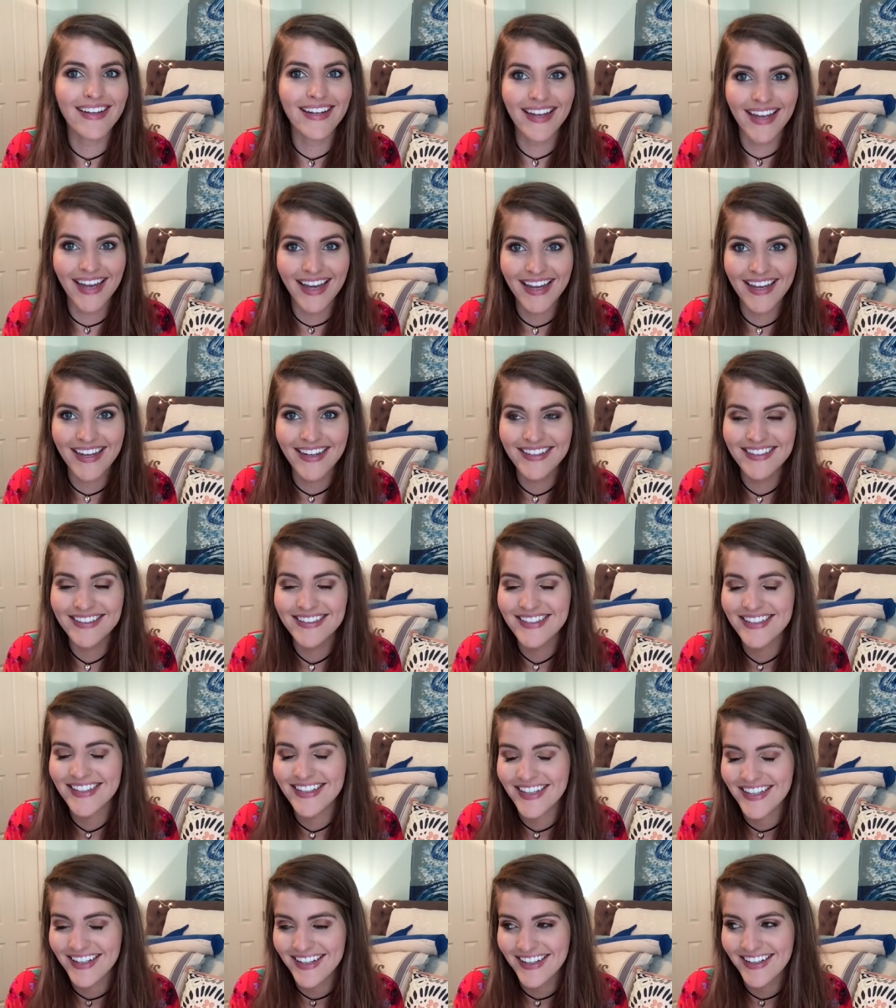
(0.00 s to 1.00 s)
night,
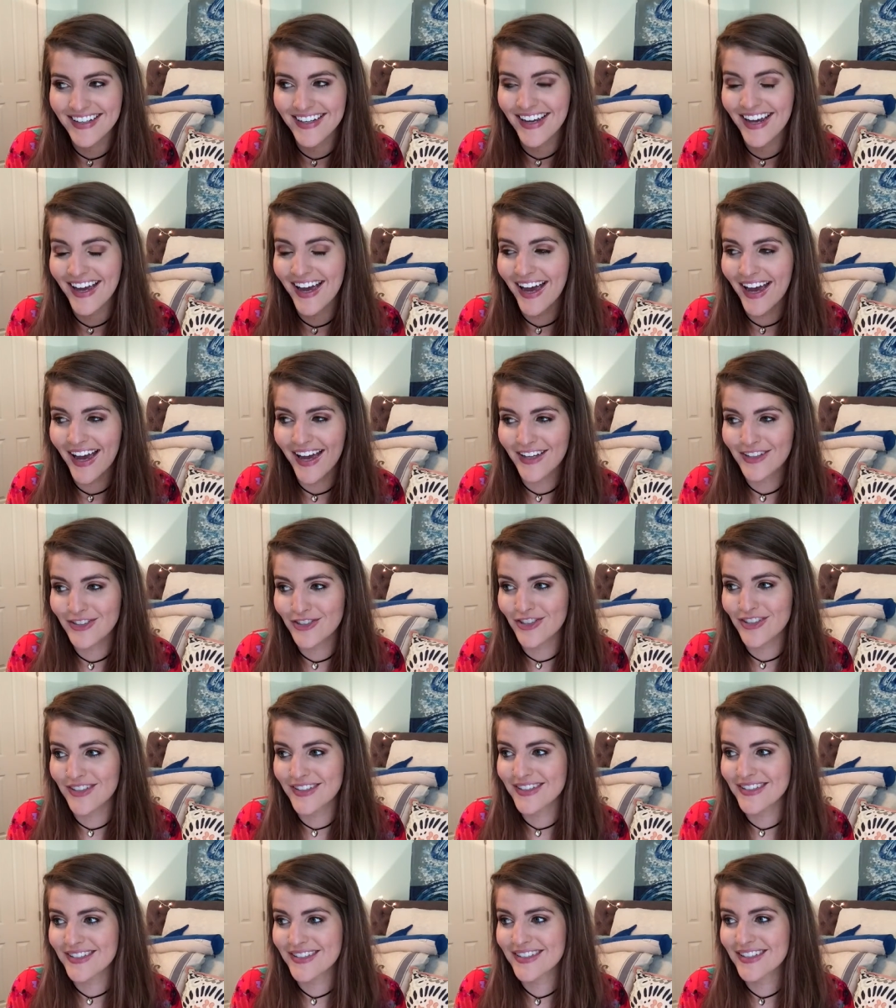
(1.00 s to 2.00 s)
and I
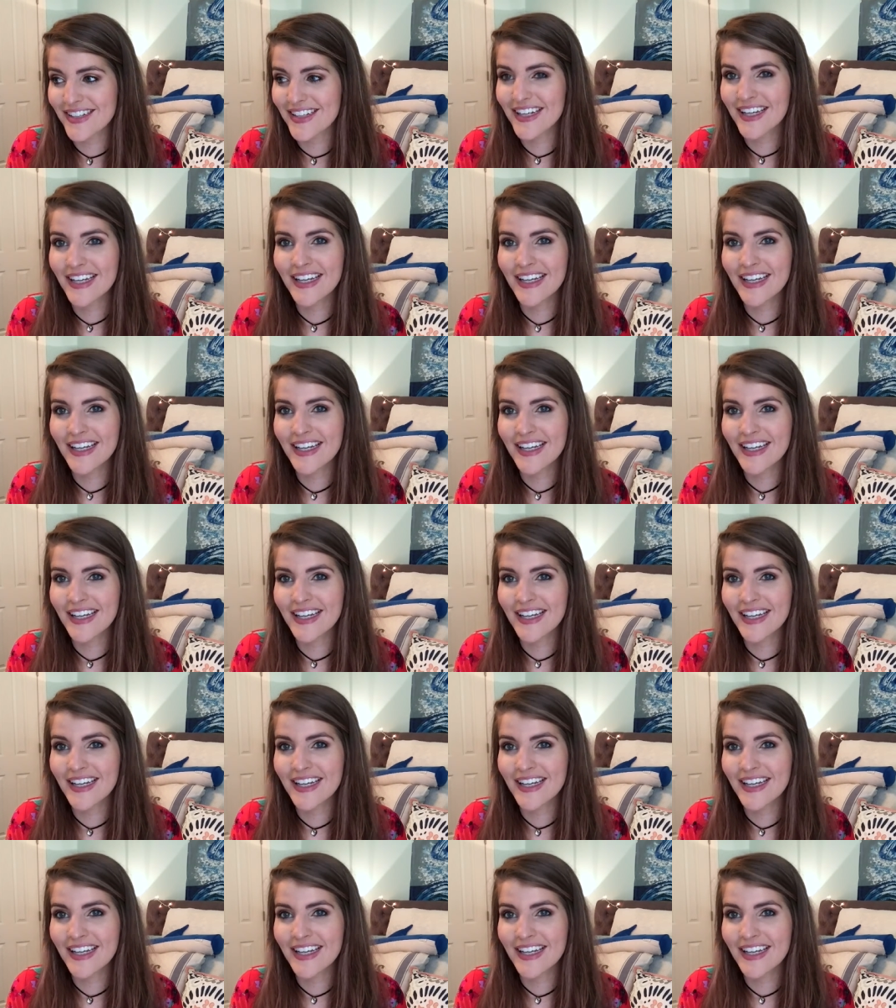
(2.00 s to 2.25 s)
don't